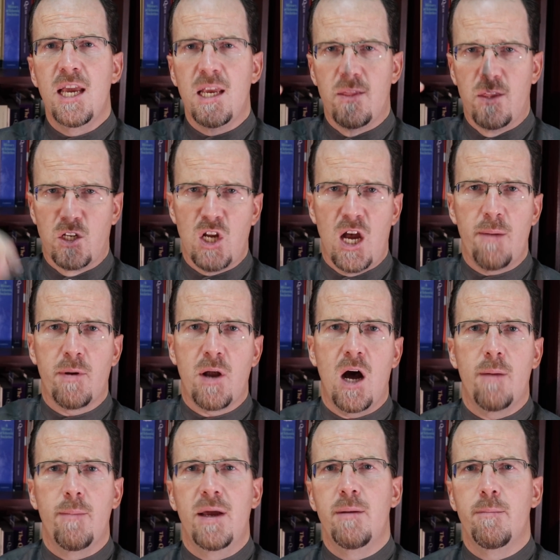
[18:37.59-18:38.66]
in the top
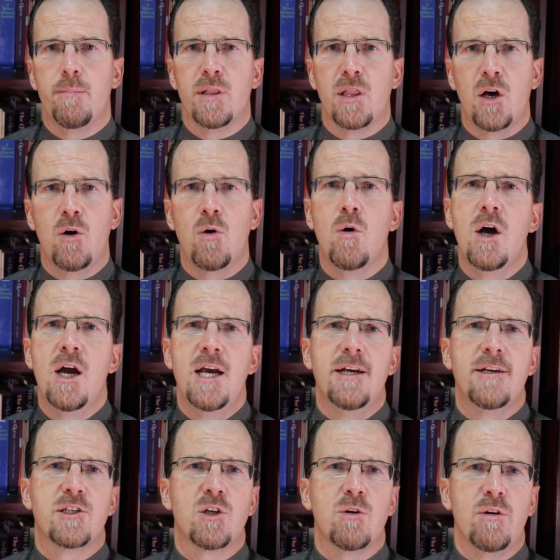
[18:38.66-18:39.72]
comment below,
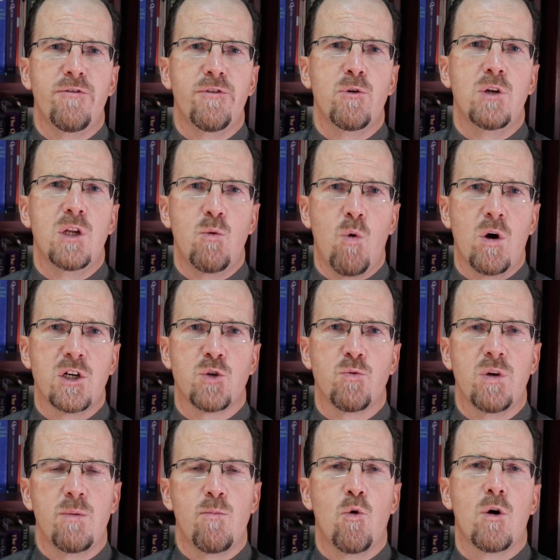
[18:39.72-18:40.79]
so if you did want to
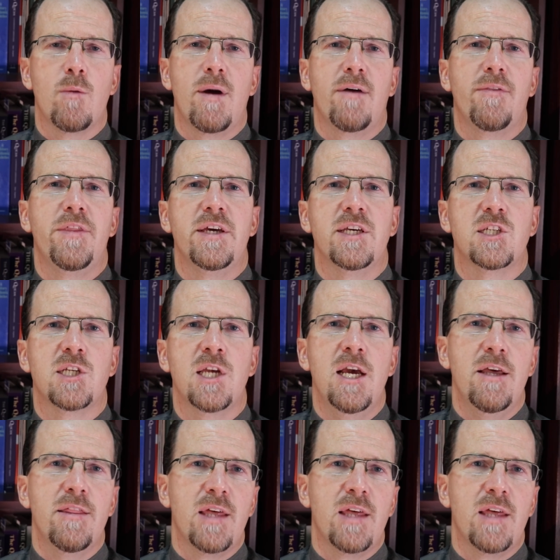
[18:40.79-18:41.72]
read more about this,